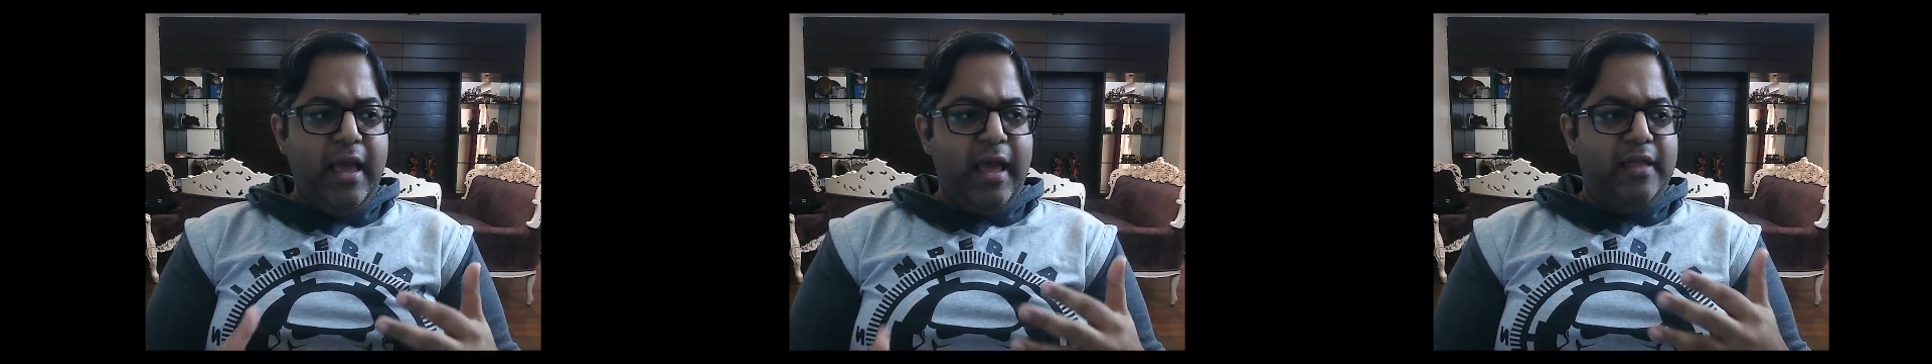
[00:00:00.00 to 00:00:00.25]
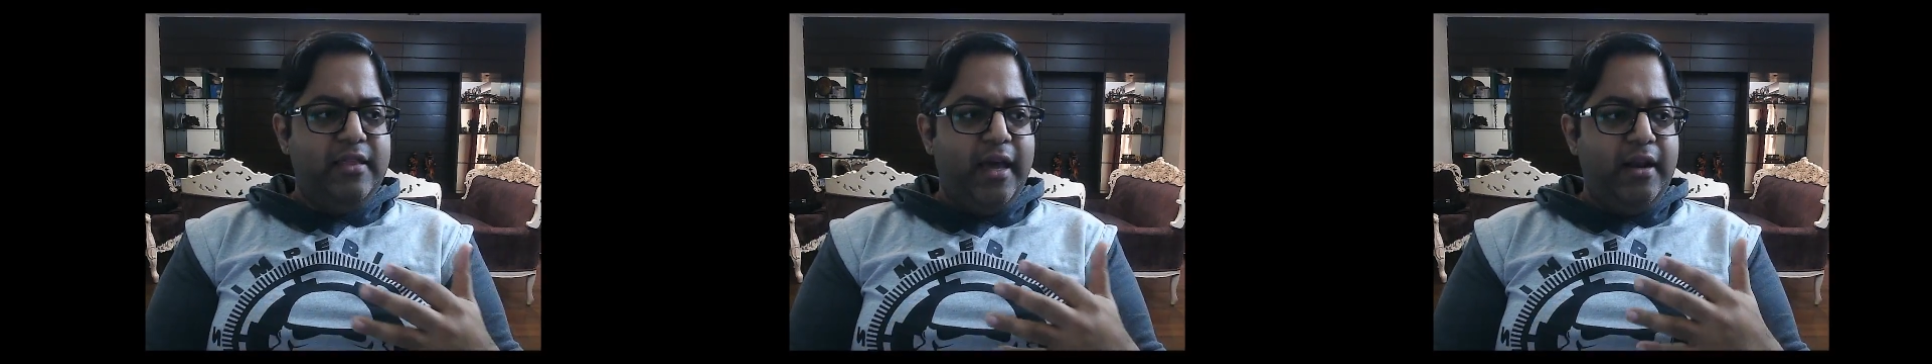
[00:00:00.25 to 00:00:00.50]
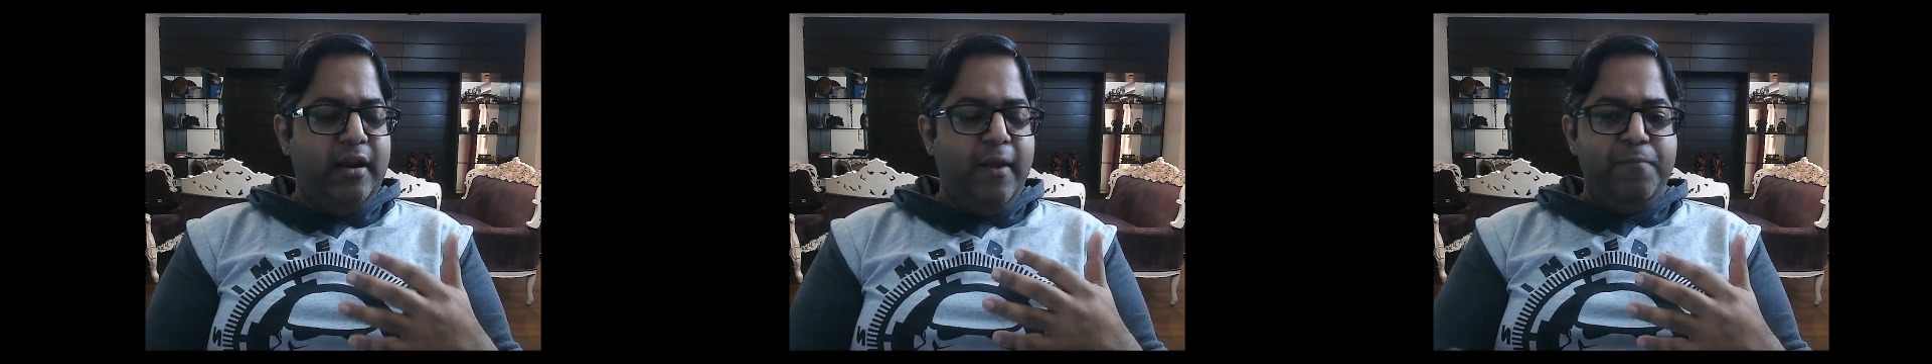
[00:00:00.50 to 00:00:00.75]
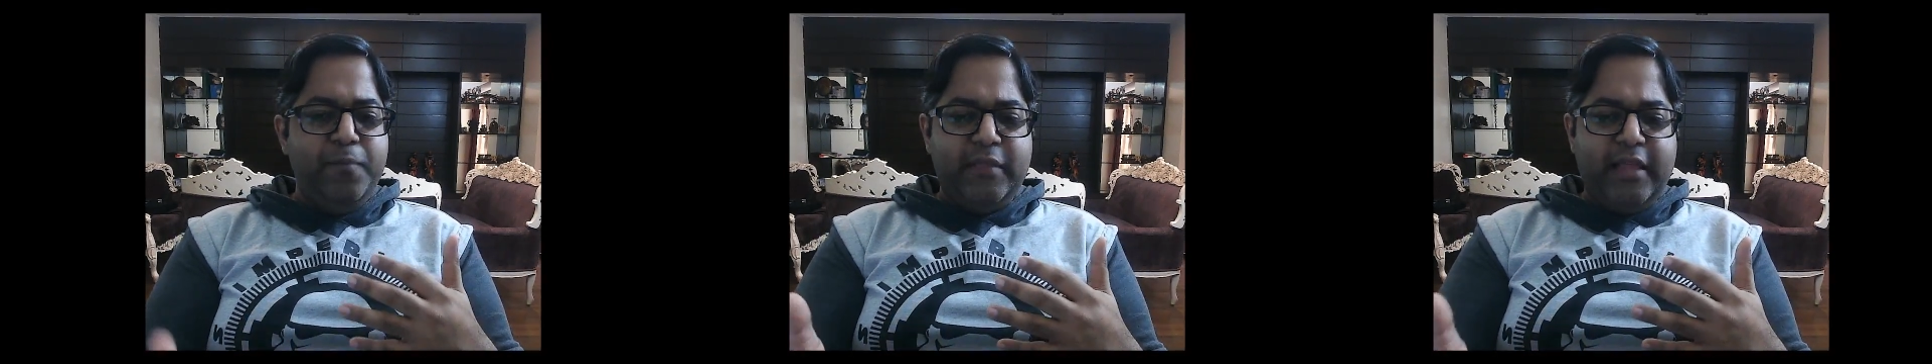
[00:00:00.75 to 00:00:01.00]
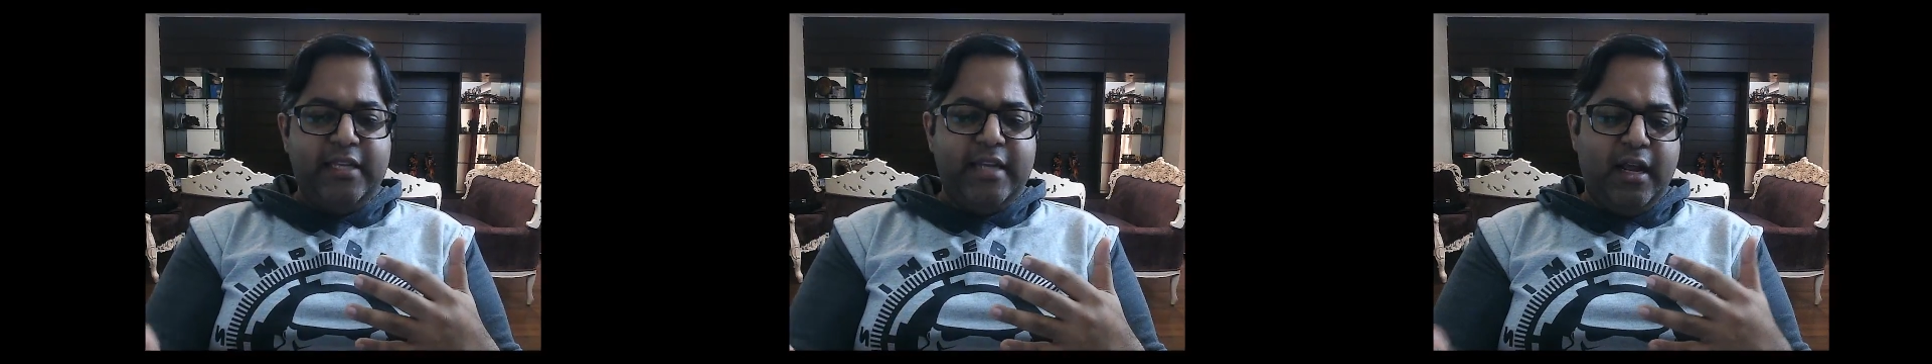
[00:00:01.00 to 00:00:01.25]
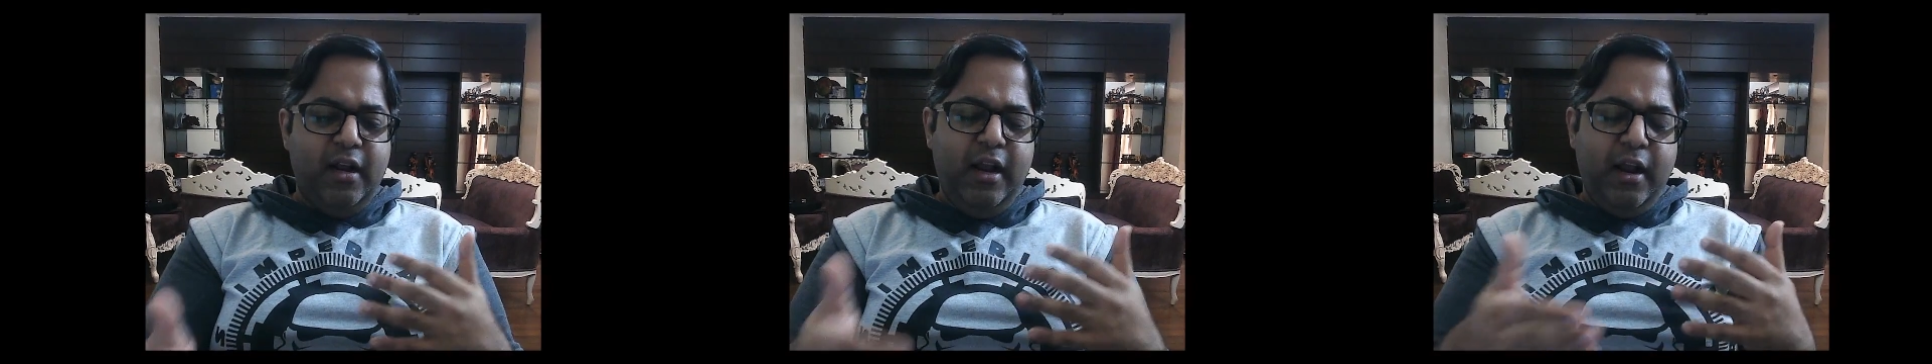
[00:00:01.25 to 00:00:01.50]
And then things
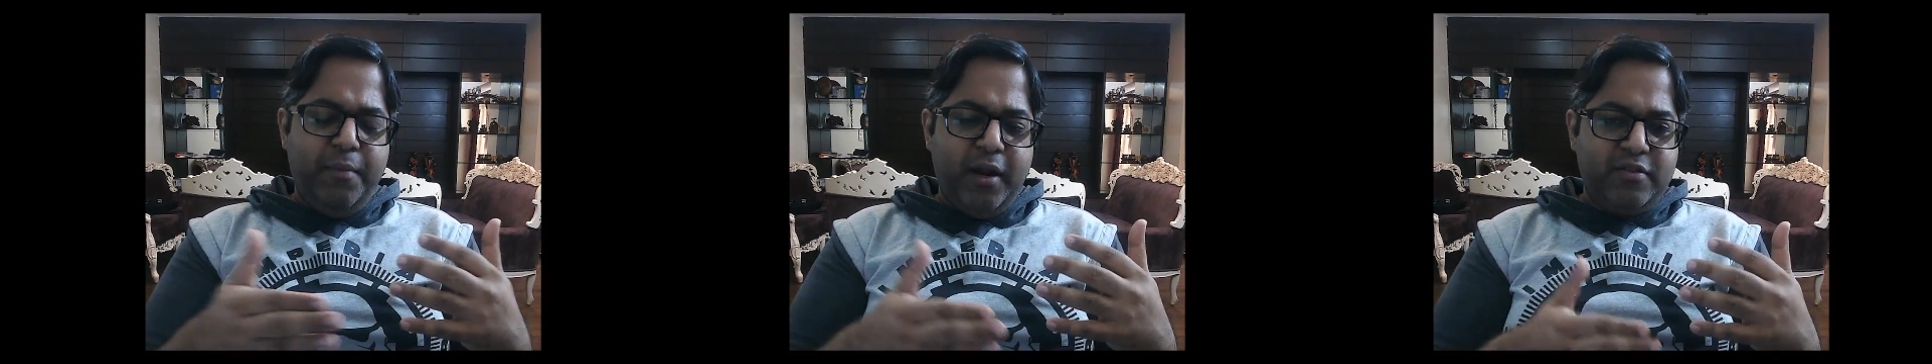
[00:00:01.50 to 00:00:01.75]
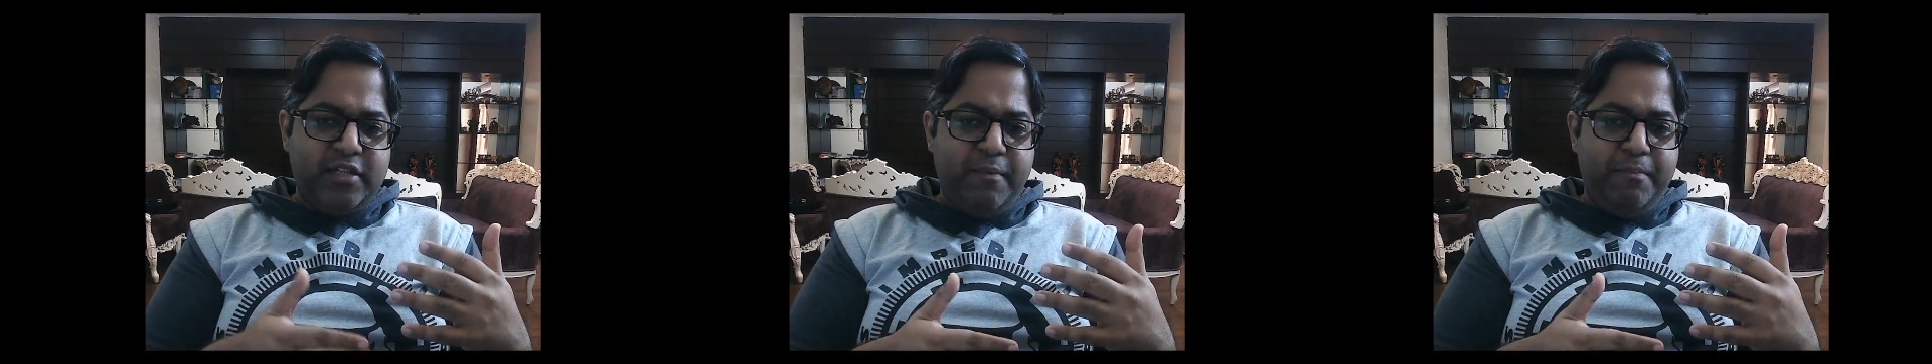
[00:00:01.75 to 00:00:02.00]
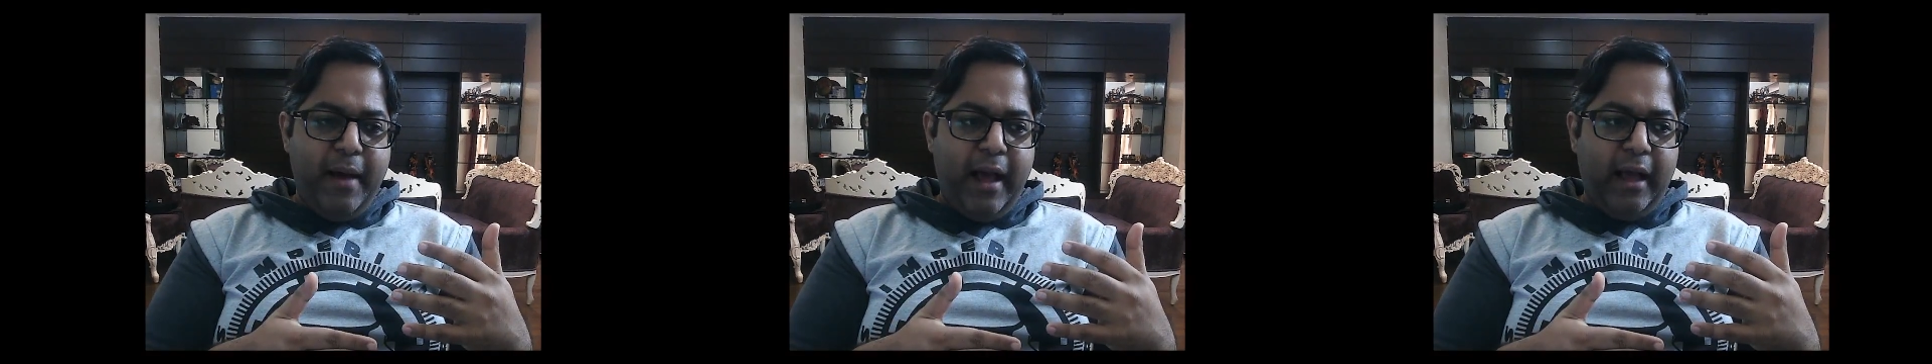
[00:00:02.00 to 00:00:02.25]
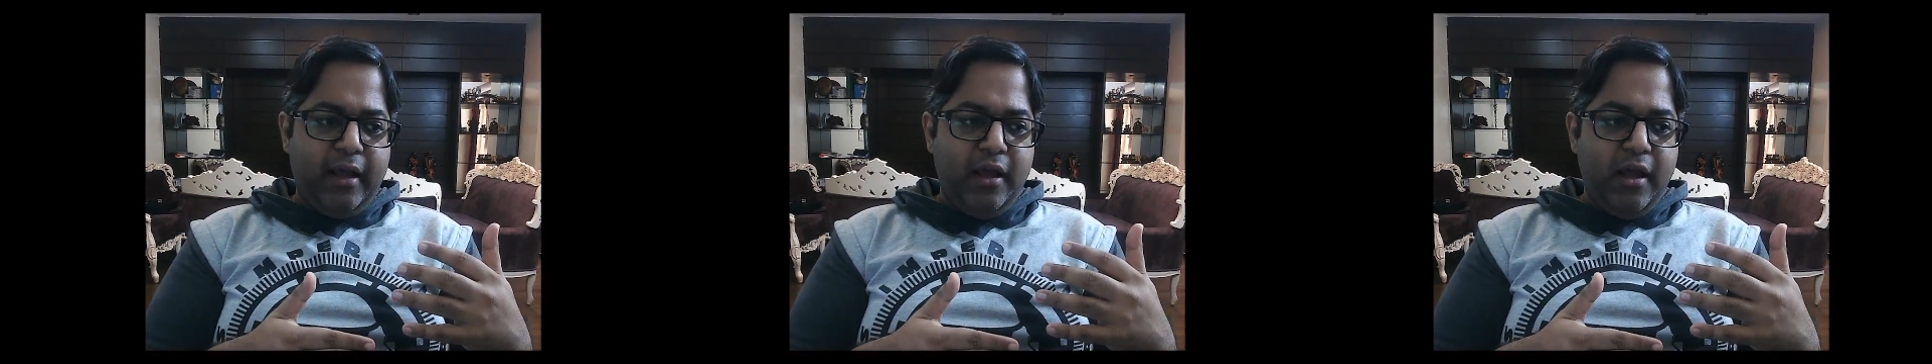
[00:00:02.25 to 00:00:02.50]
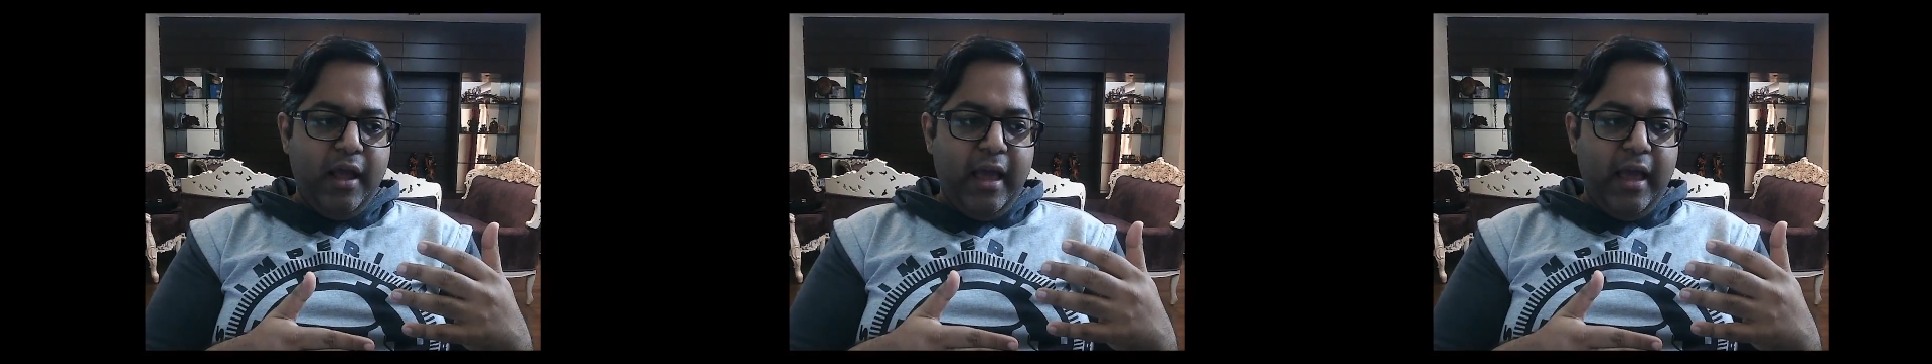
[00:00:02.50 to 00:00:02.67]
take a little bit of step back